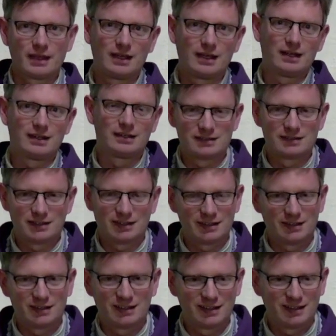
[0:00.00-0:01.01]
And
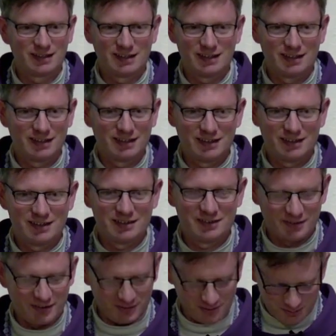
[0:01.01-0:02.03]

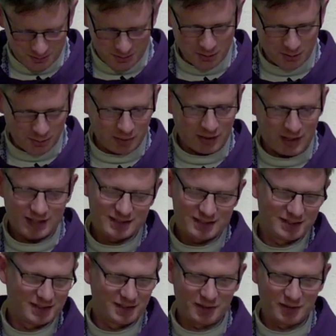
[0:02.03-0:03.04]
so she complains to
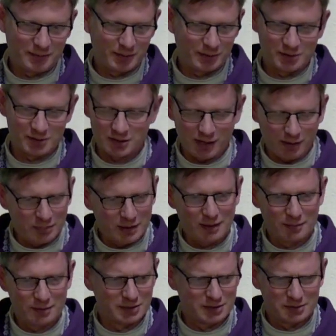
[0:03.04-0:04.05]
the Lord about just not being
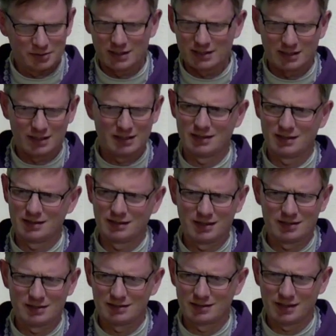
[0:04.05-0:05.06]
able to do these, these, these,
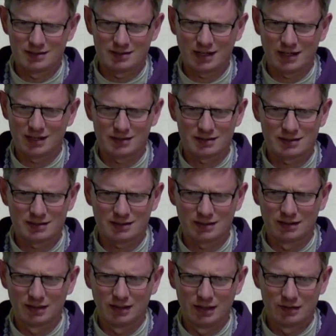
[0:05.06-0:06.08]
these, these tasks and
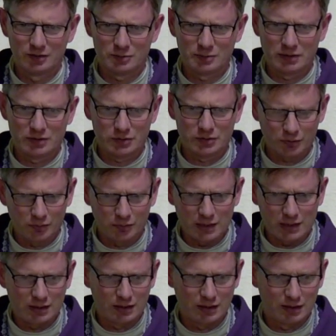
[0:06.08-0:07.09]
just being so
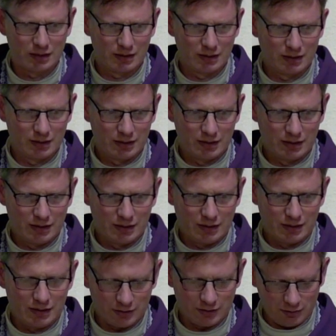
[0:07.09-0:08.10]
weak.
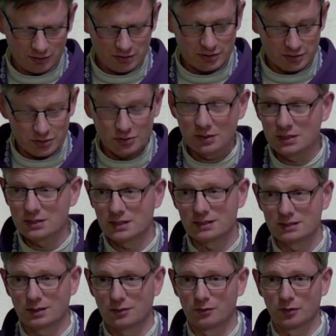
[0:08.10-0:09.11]
And the Lord says, do these things
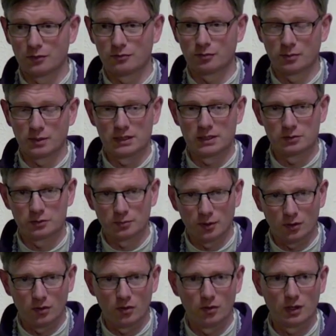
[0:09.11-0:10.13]
out of love for me. Do them
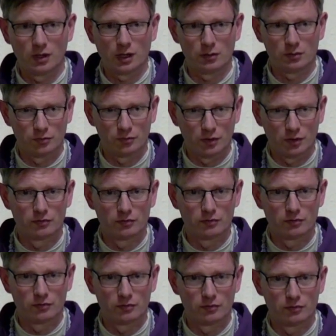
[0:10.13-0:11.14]
all out of love
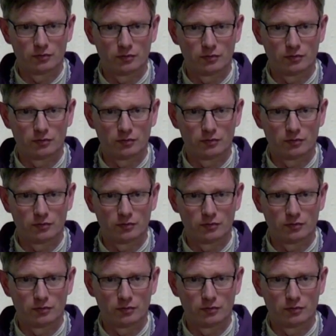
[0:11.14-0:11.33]
for me.